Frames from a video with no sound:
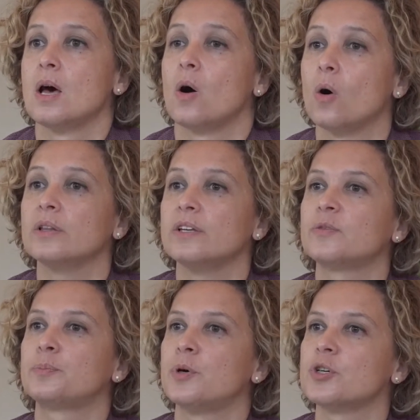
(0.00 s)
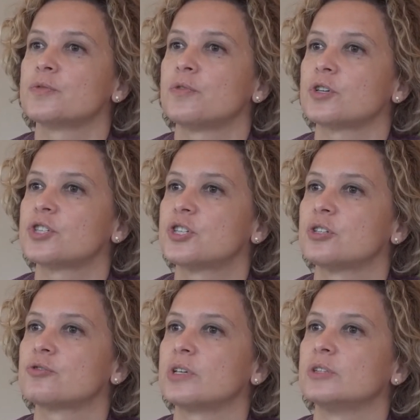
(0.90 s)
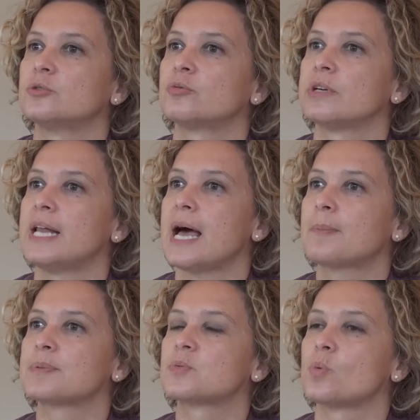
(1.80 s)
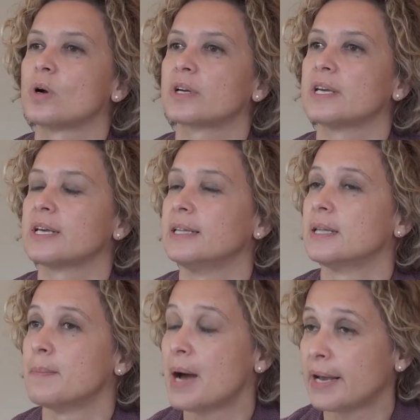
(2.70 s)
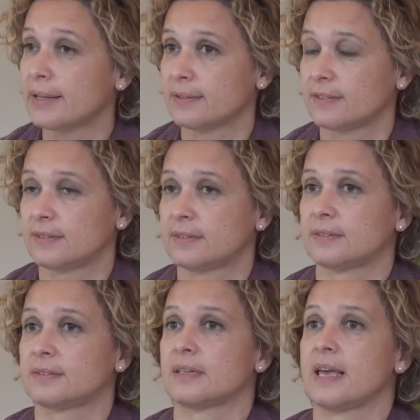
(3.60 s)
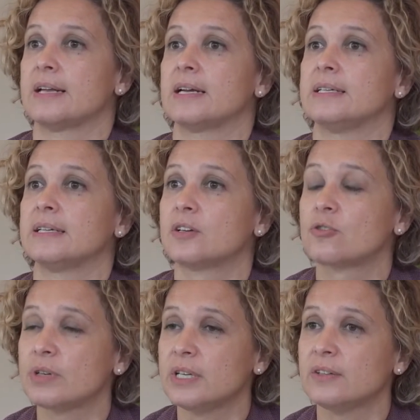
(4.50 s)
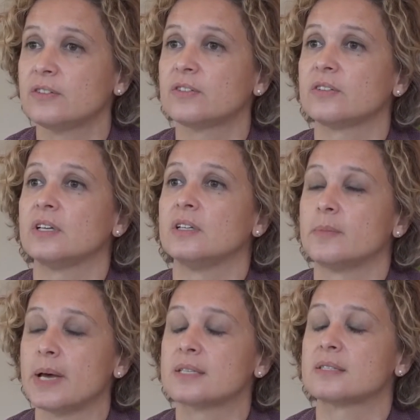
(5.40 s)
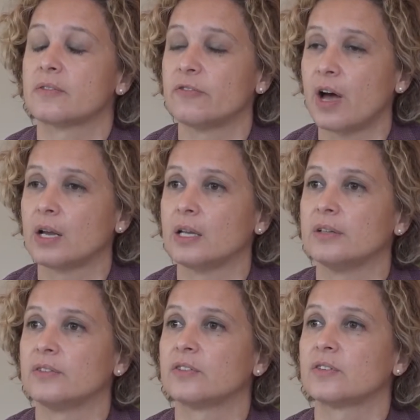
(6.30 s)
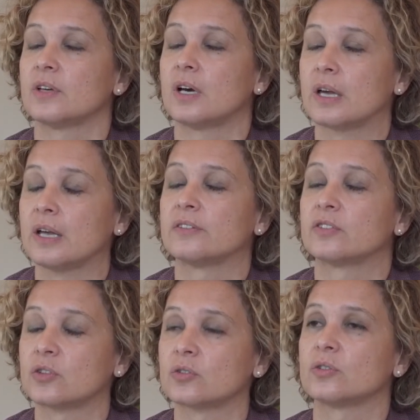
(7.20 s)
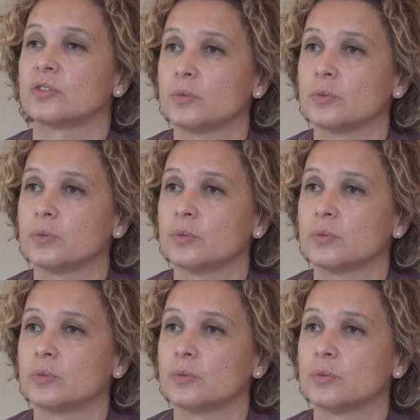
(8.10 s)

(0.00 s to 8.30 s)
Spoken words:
All this push for children to relapse working in the mines and an increase in domestic violence against girls